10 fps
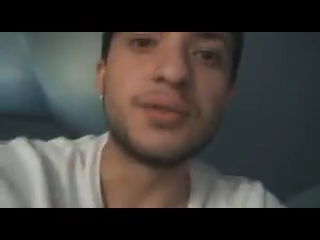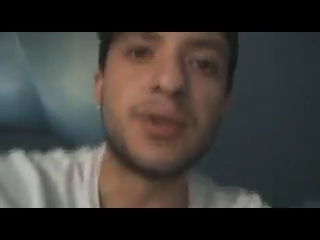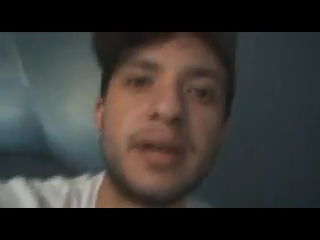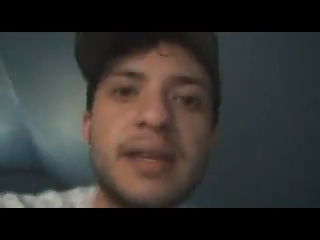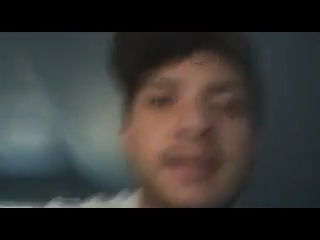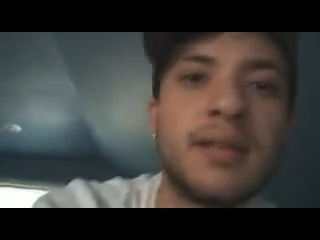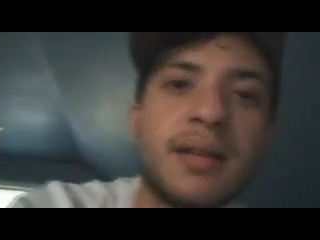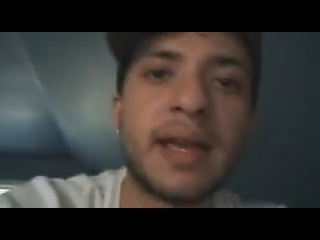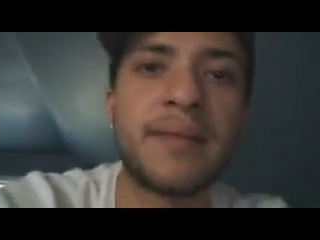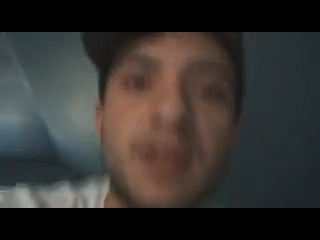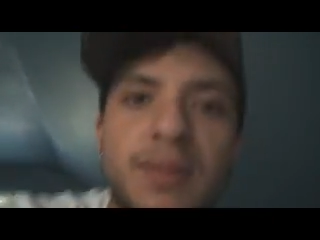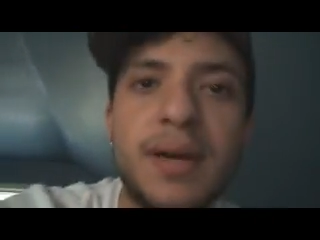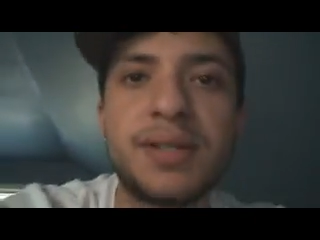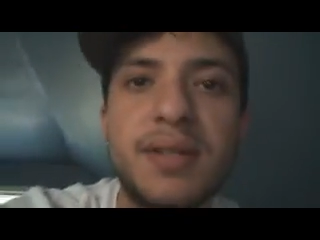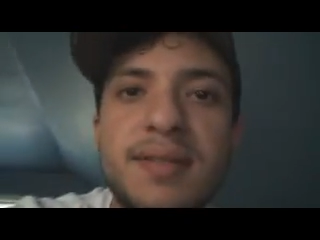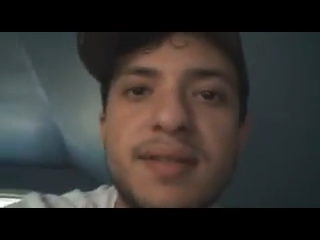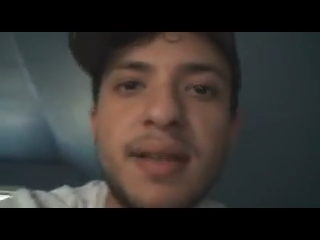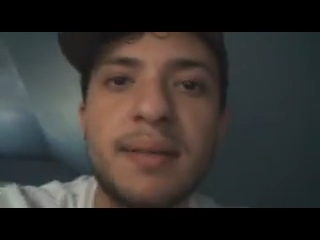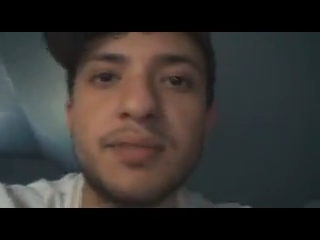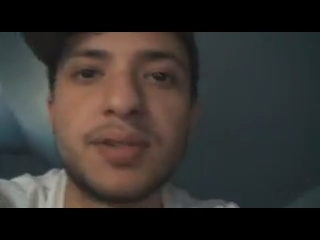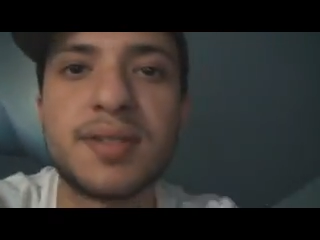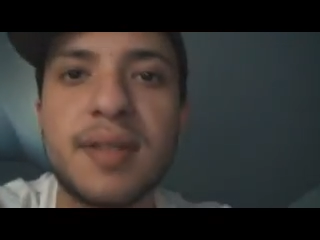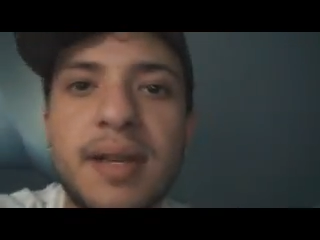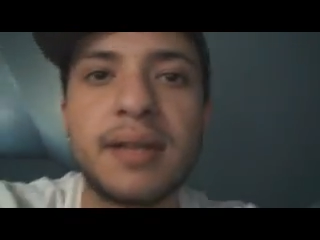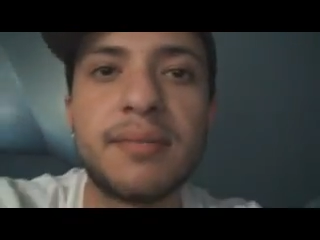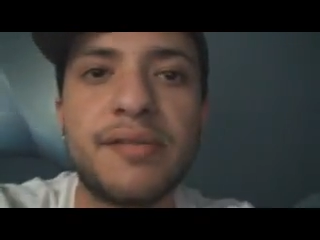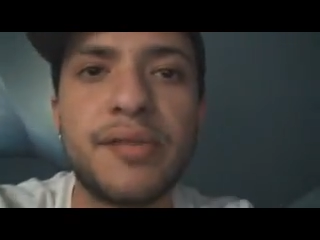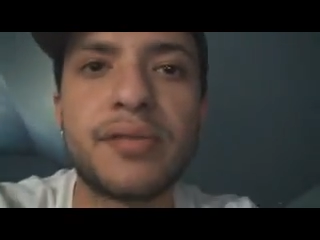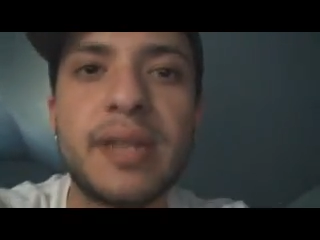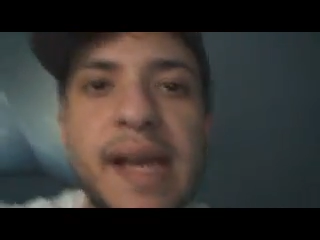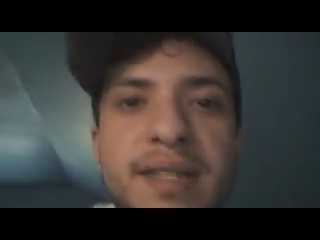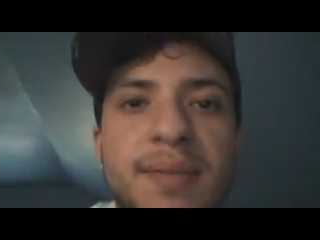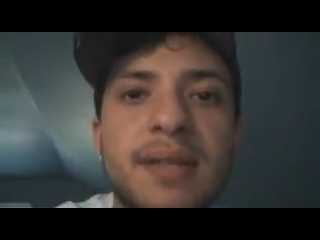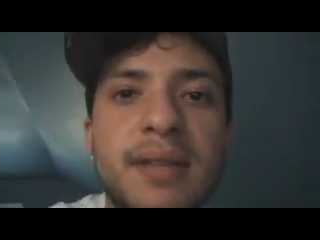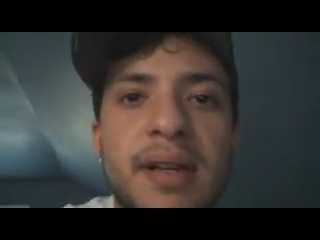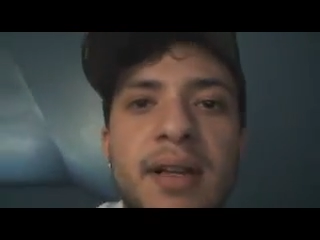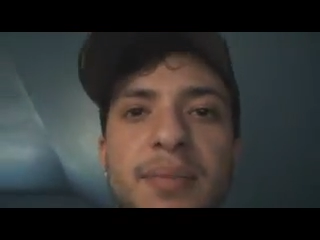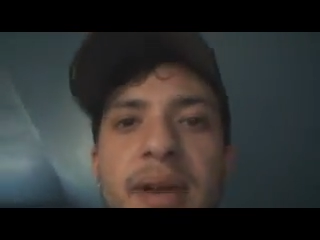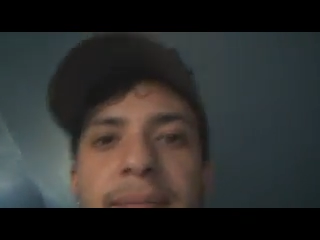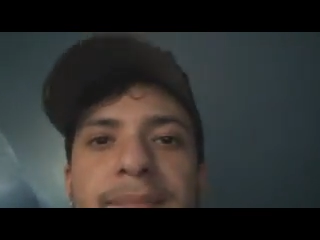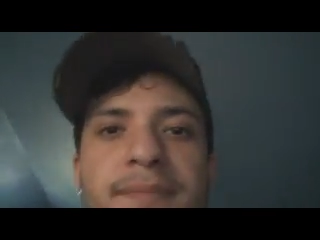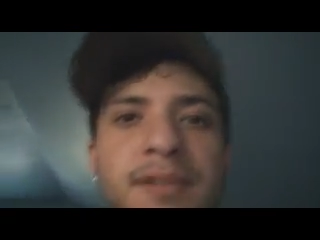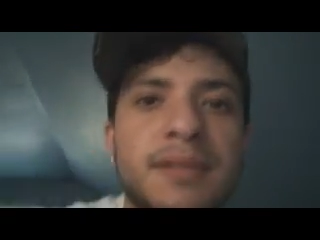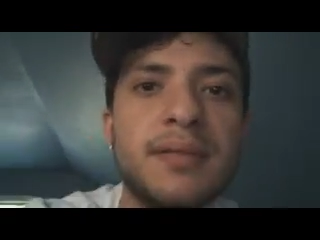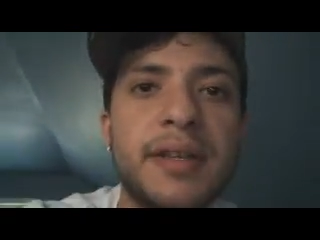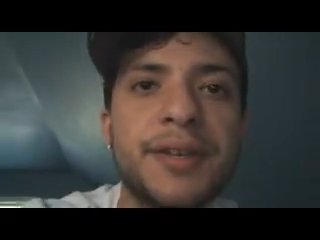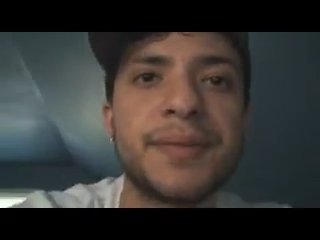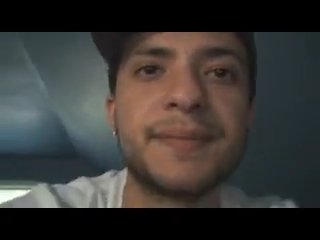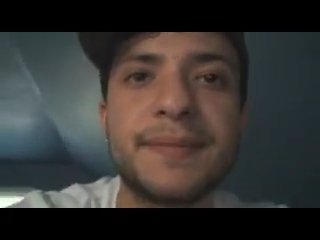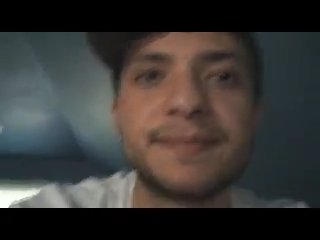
Enjoy. If you have any questions, um, just uh, feel free to ask me, and I'll help you out. Later.